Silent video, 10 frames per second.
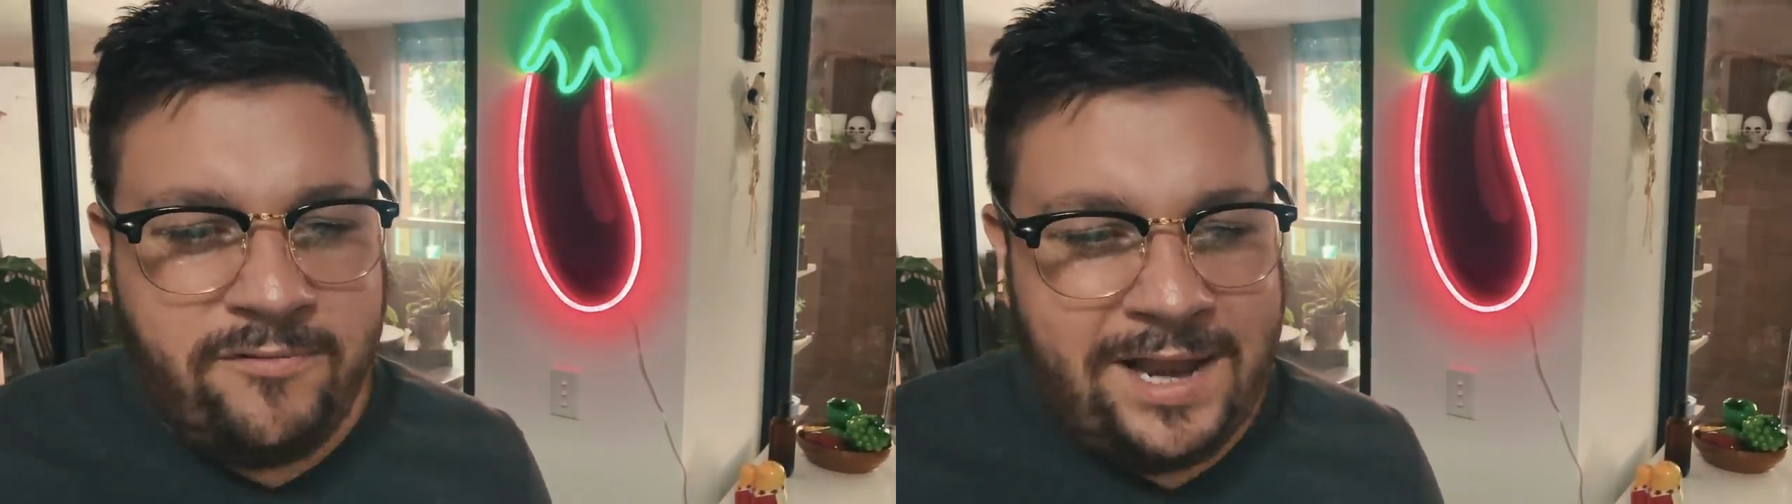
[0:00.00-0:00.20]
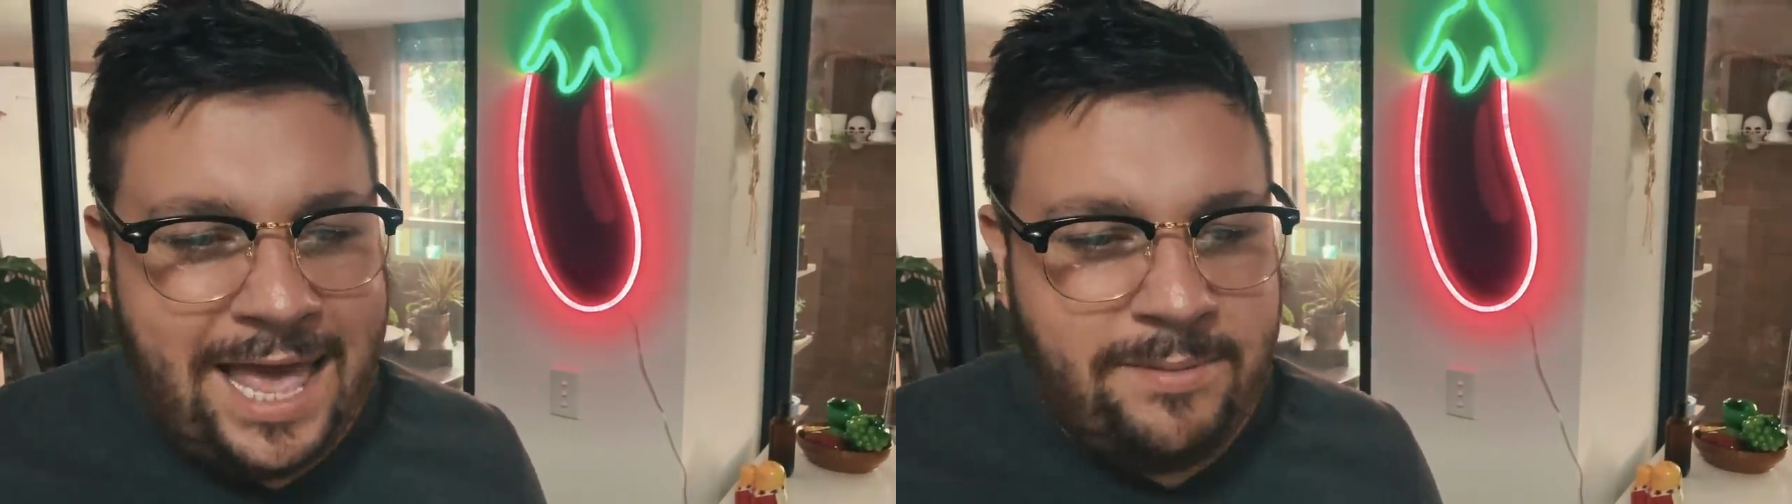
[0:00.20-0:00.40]

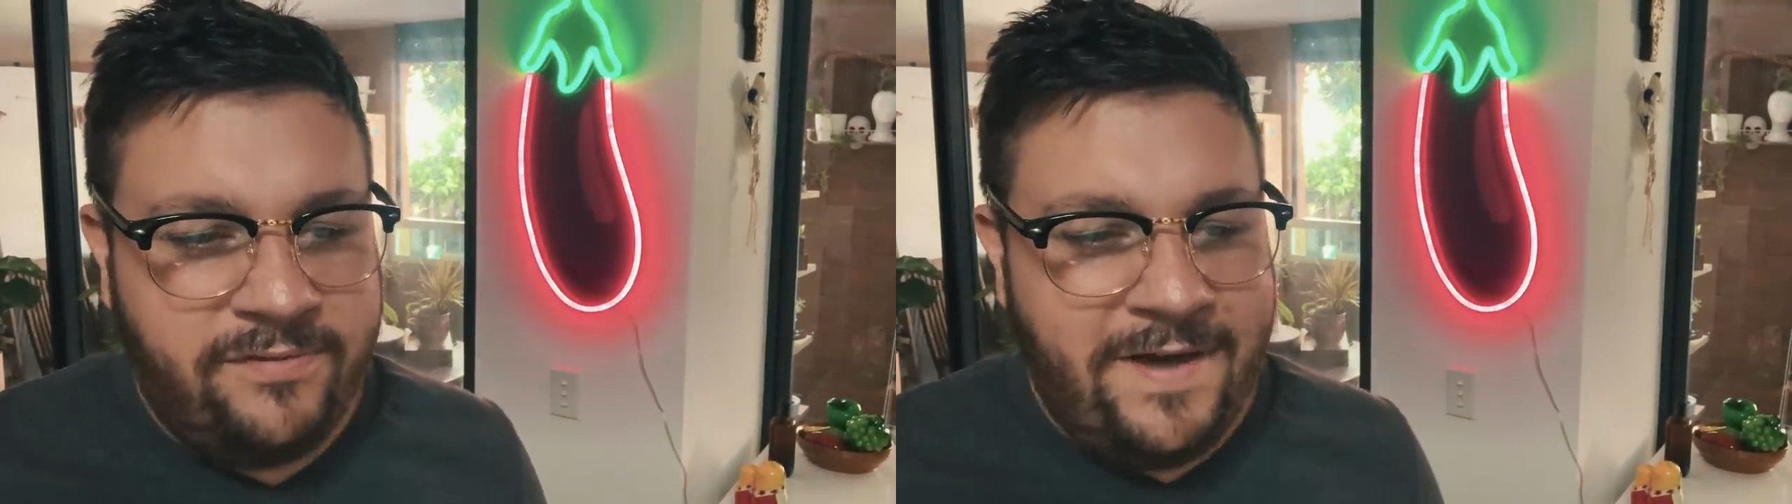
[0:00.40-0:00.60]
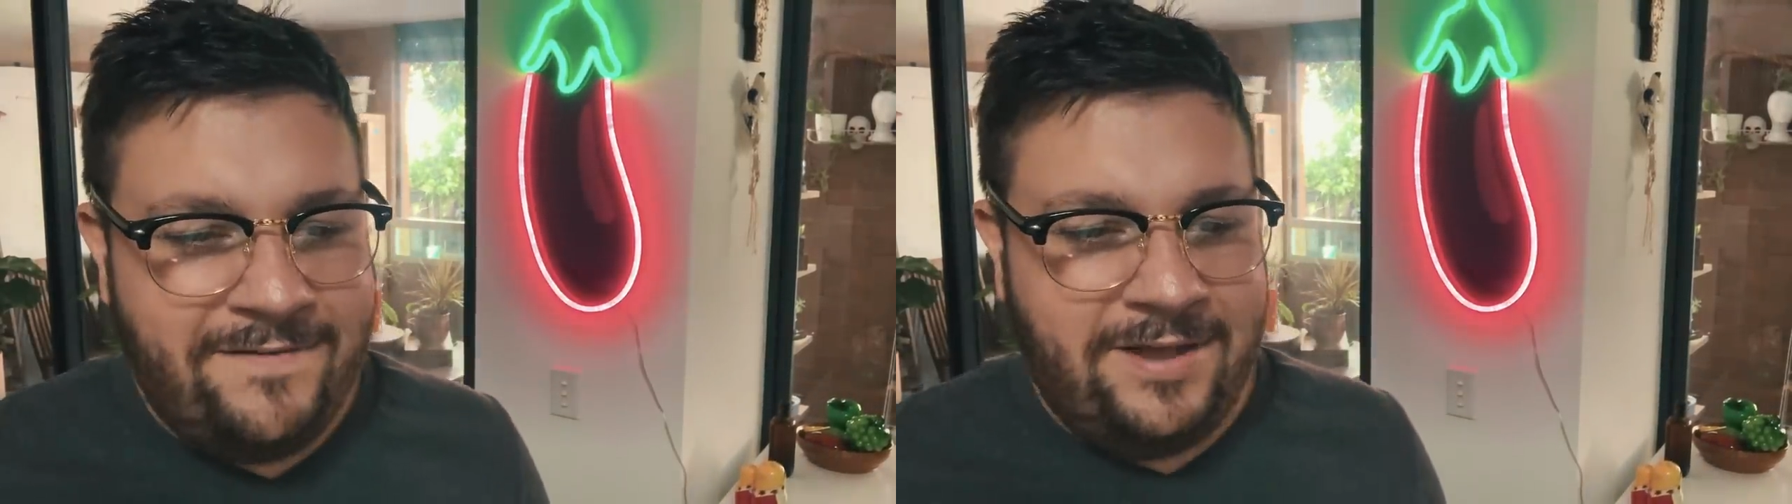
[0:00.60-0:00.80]
unrelatable
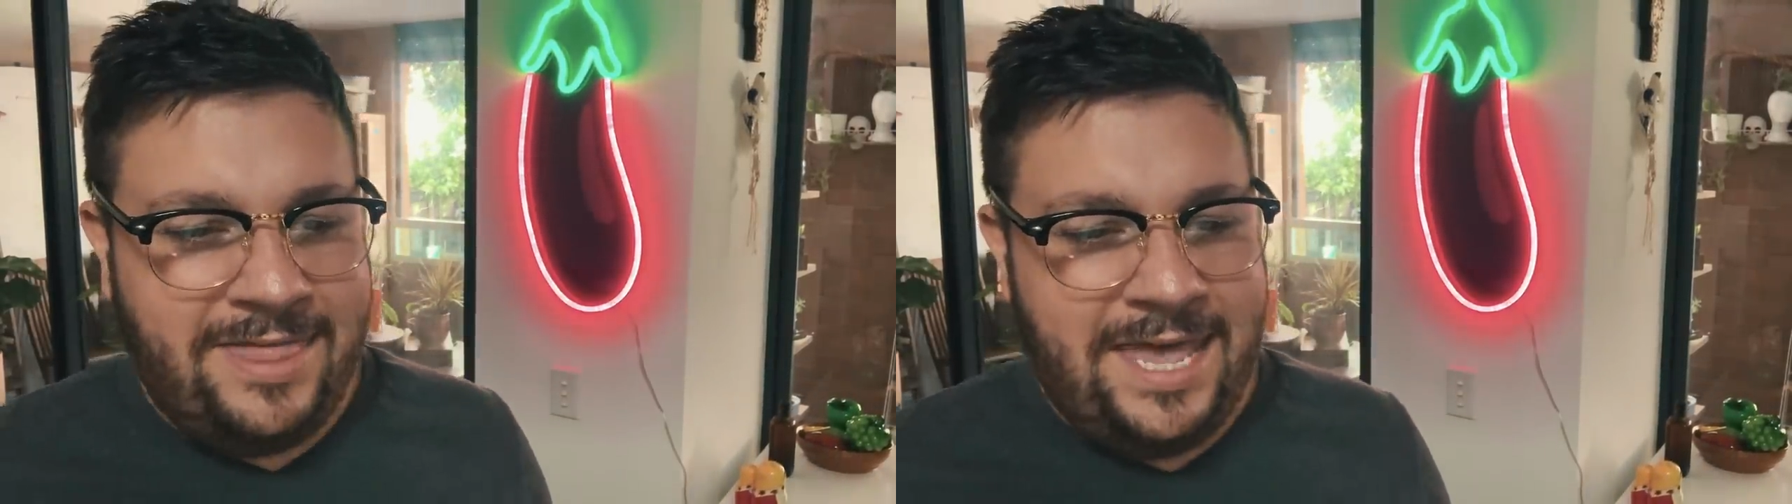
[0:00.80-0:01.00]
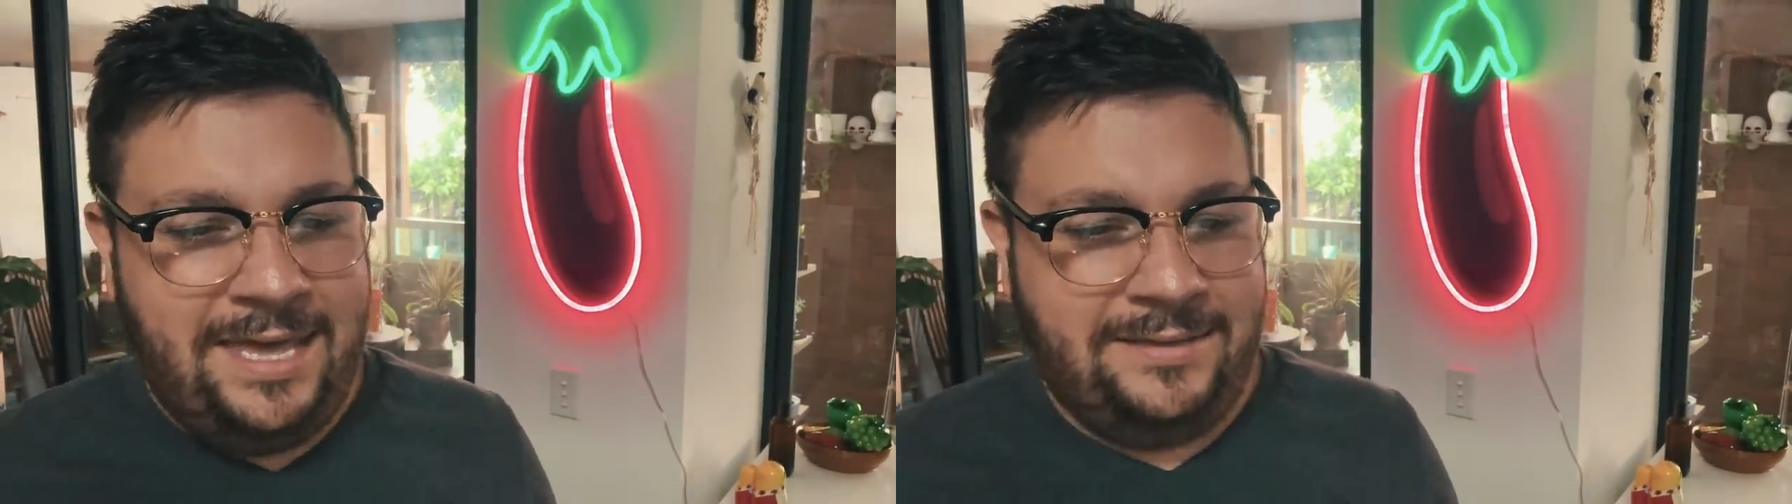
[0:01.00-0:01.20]
favorite
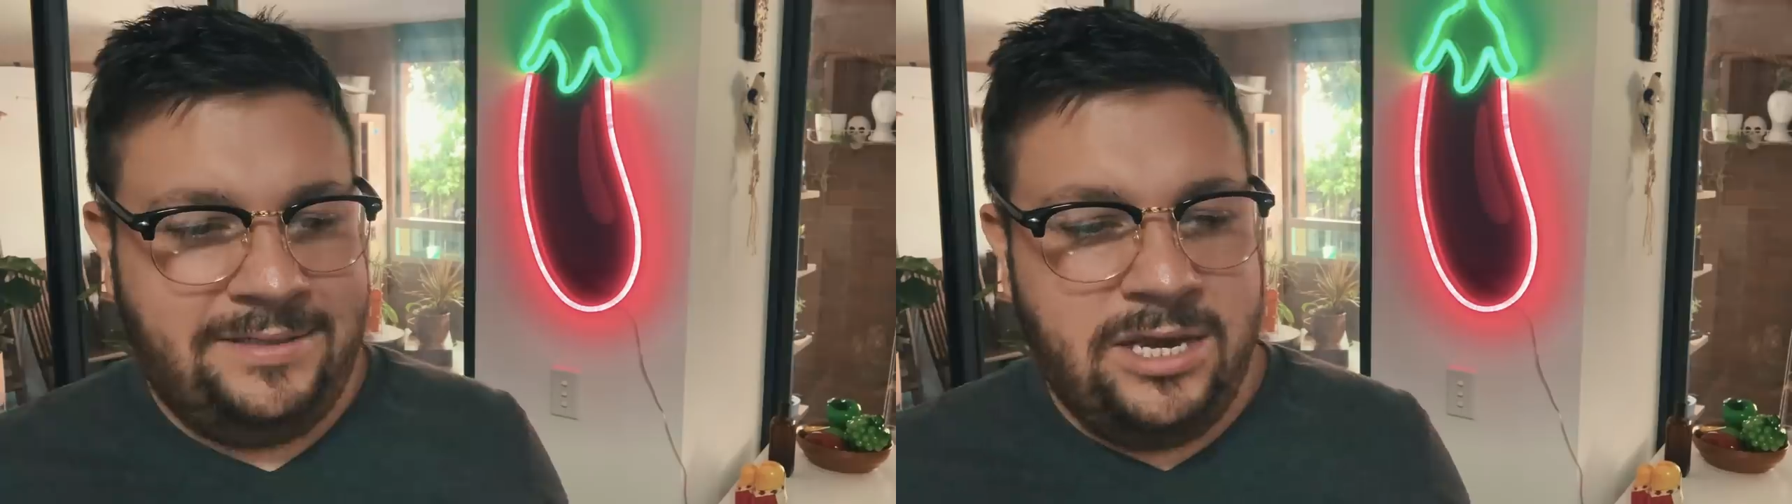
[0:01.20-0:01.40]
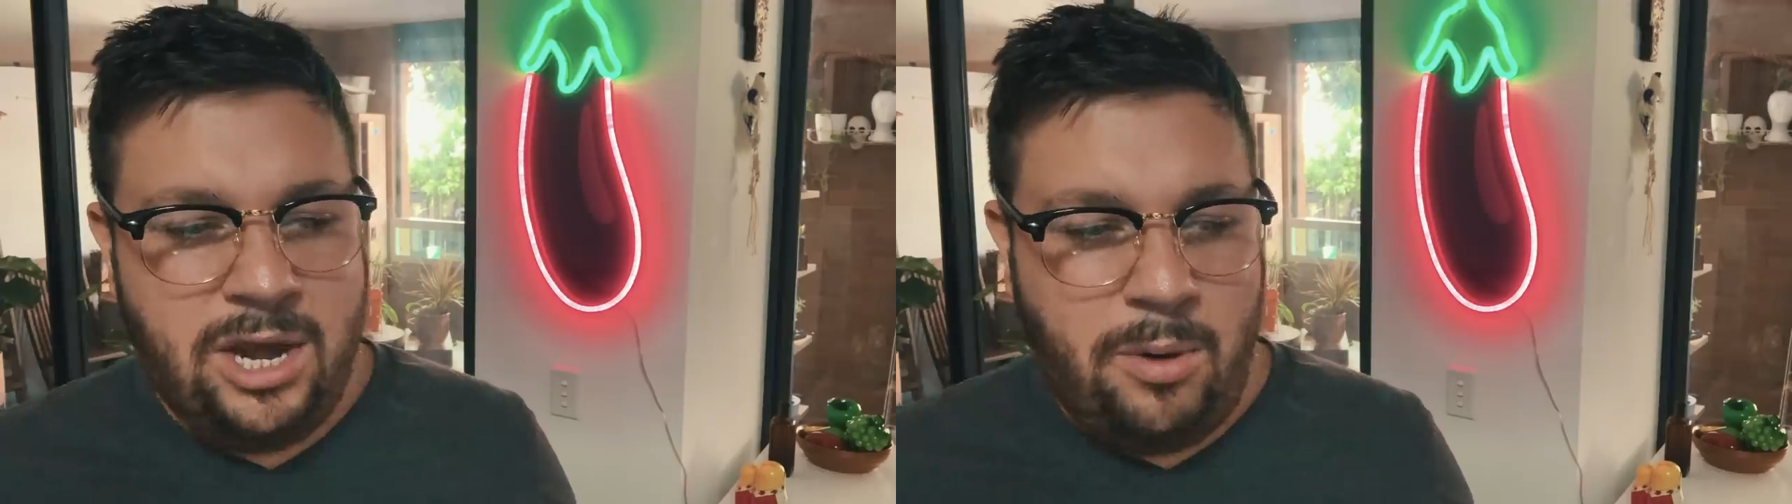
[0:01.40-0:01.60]
things
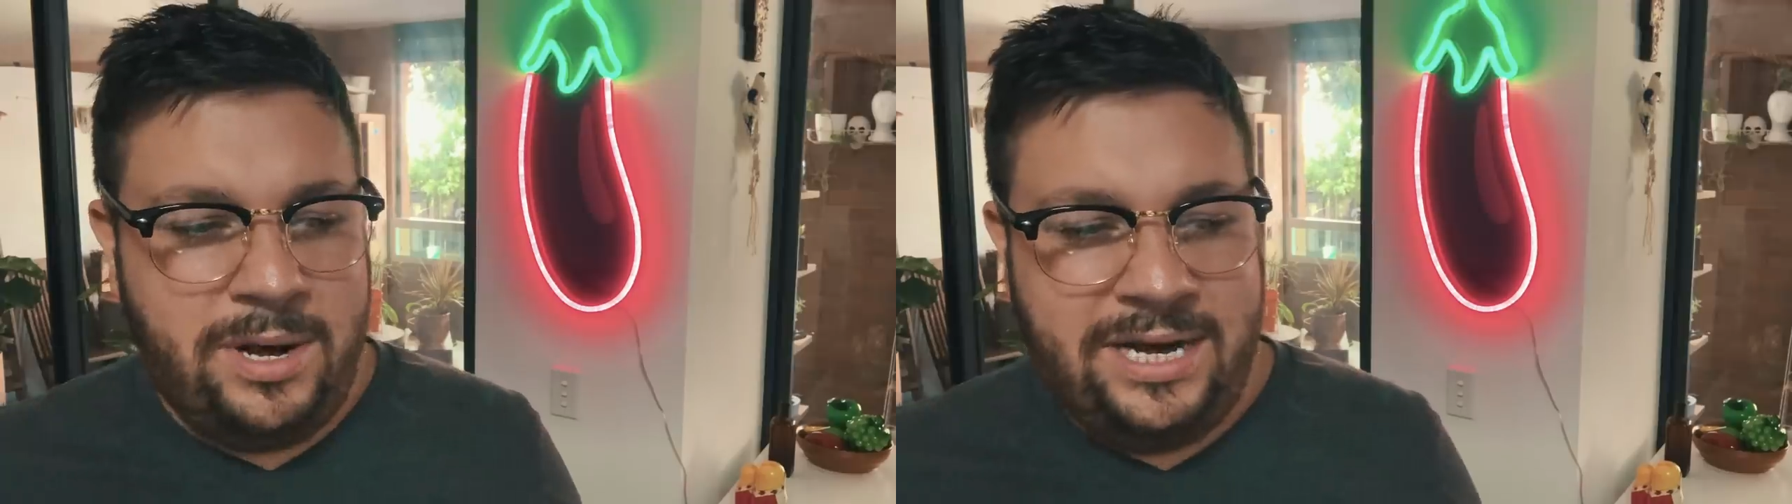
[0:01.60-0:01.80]
that no one